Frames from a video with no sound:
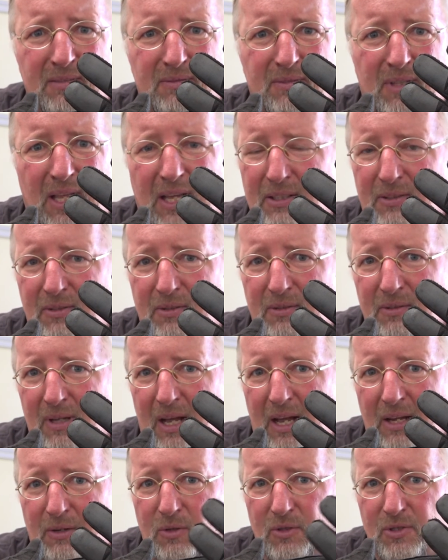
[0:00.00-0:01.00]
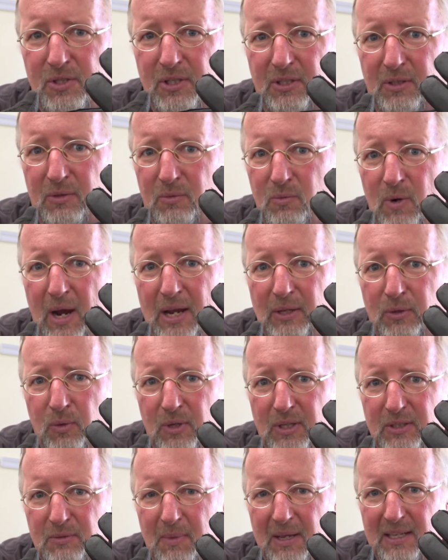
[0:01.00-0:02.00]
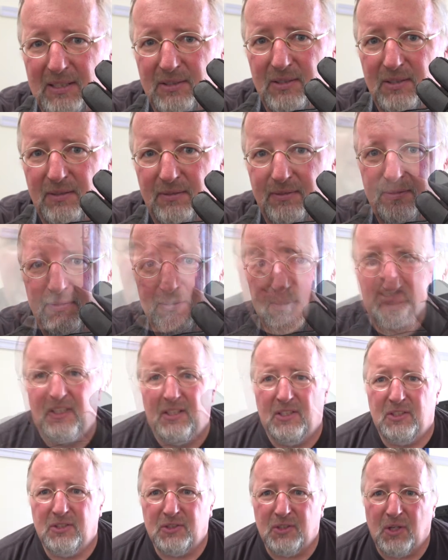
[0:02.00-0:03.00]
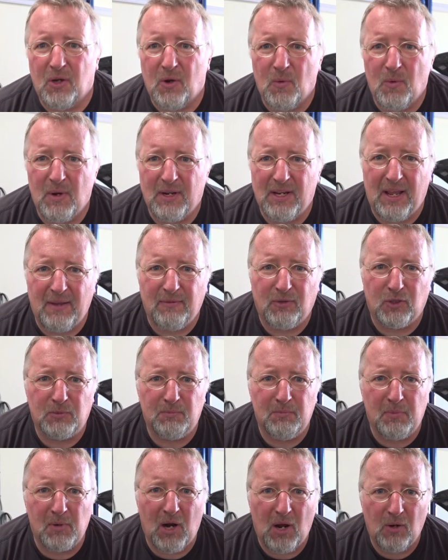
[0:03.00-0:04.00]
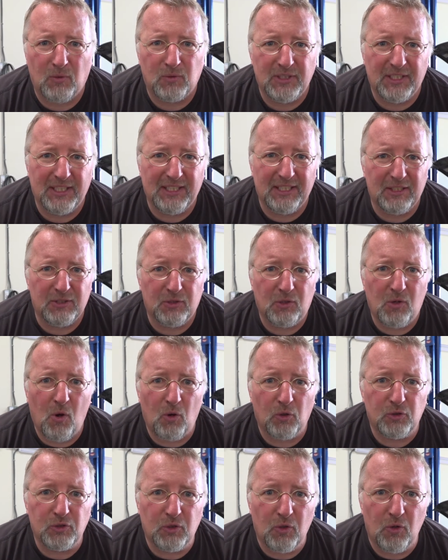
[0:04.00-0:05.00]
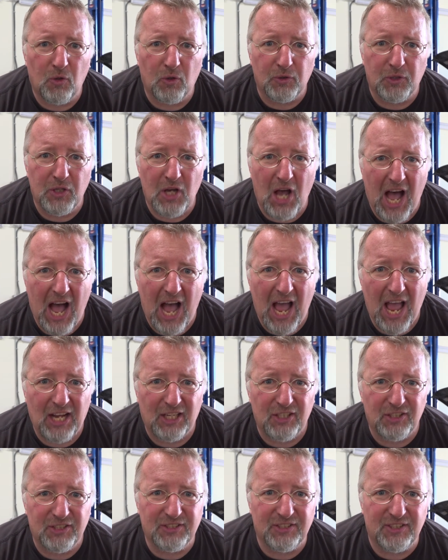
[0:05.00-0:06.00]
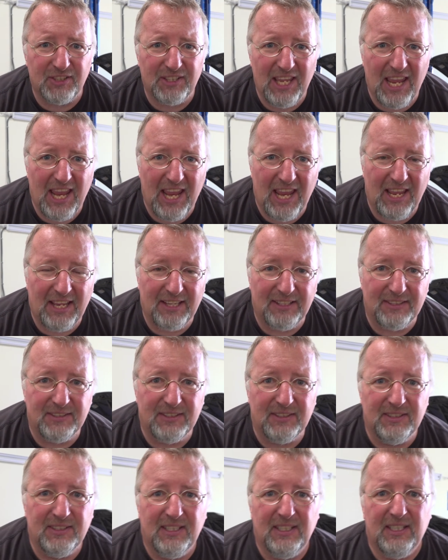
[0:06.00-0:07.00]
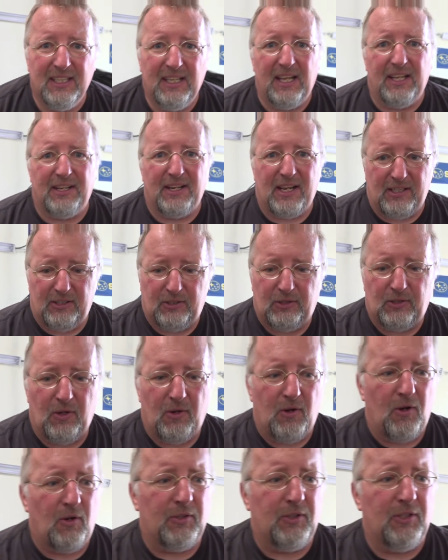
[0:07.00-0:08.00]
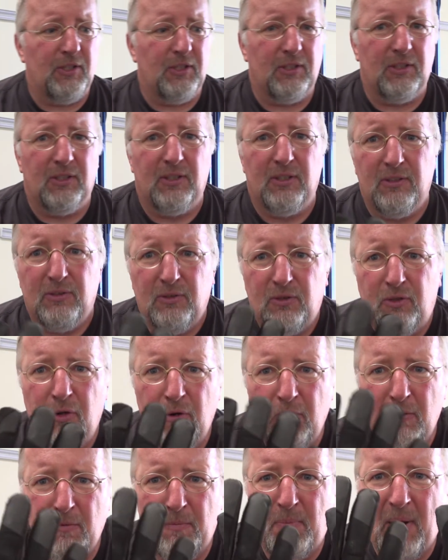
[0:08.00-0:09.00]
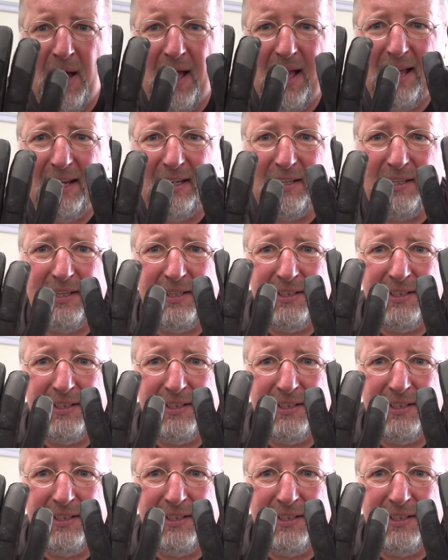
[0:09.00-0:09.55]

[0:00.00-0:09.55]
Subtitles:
That I consider way too expensive. So when I was browsing at Costco, the aisles again, and I saw the 2-pack